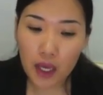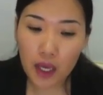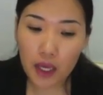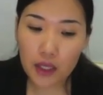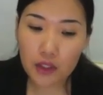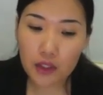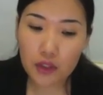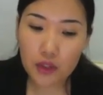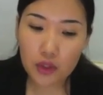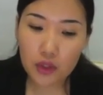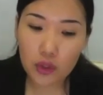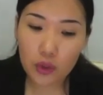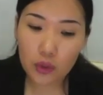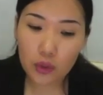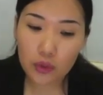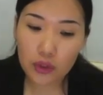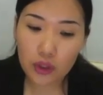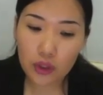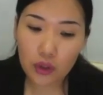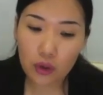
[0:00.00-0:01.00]
and
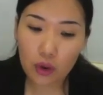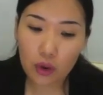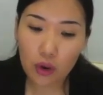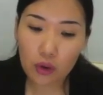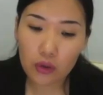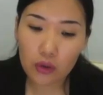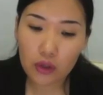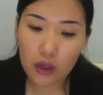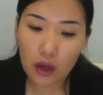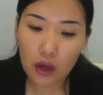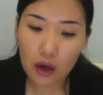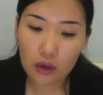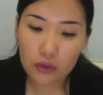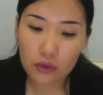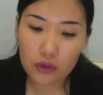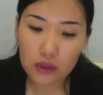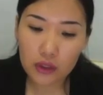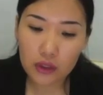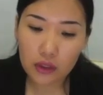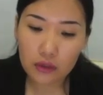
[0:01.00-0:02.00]
so the whole
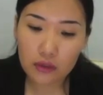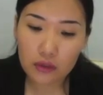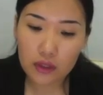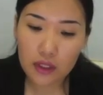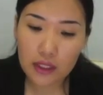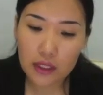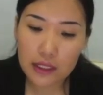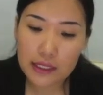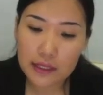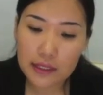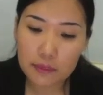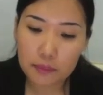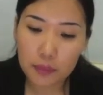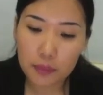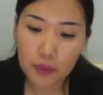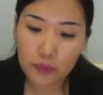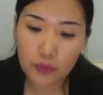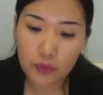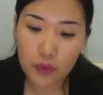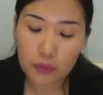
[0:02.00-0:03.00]
countdown is
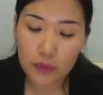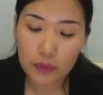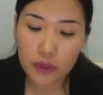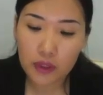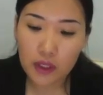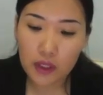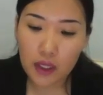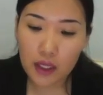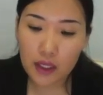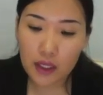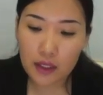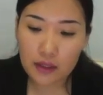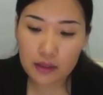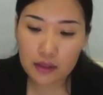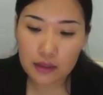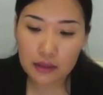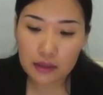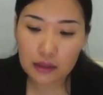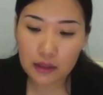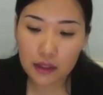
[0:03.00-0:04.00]
performed
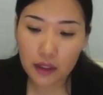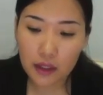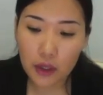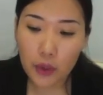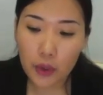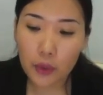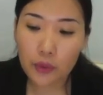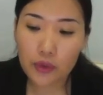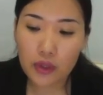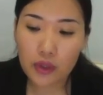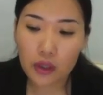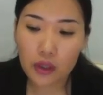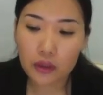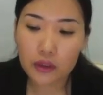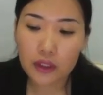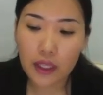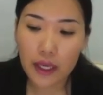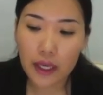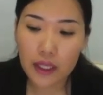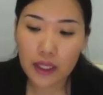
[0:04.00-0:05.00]
instantly,
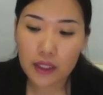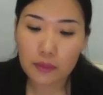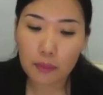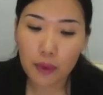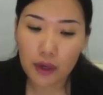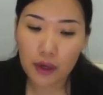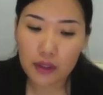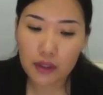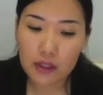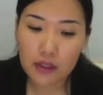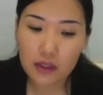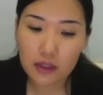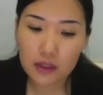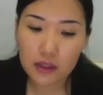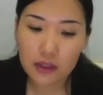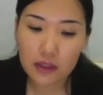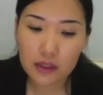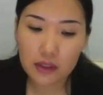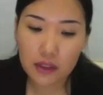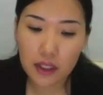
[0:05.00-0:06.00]
without any particle
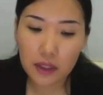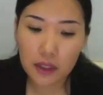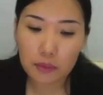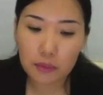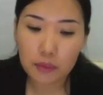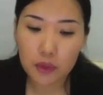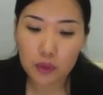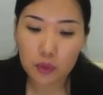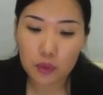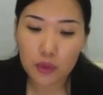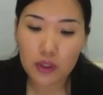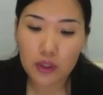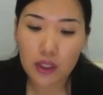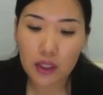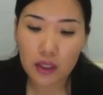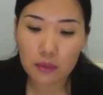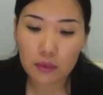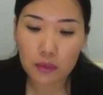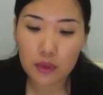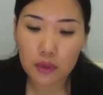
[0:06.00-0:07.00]
delay between
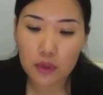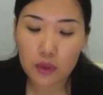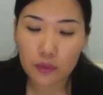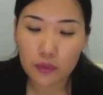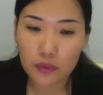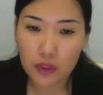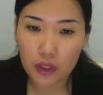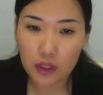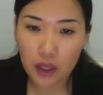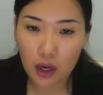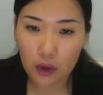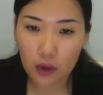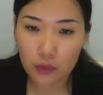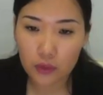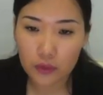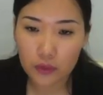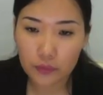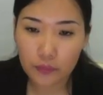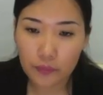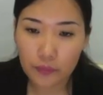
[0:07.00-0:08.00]
elements of the
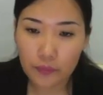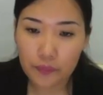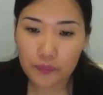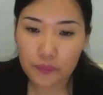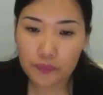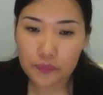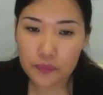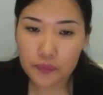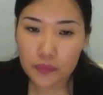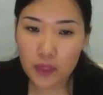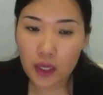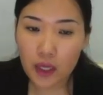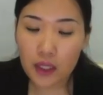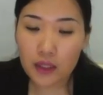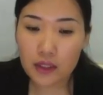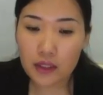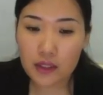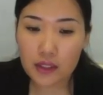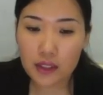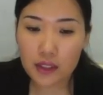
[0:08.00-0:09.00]
count.
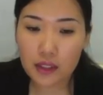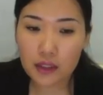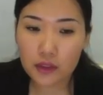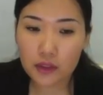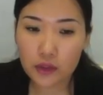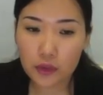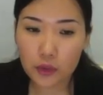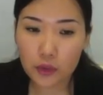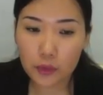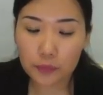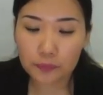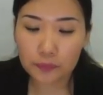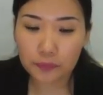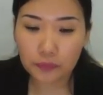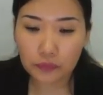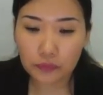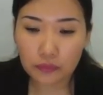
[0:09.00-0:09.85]
The second group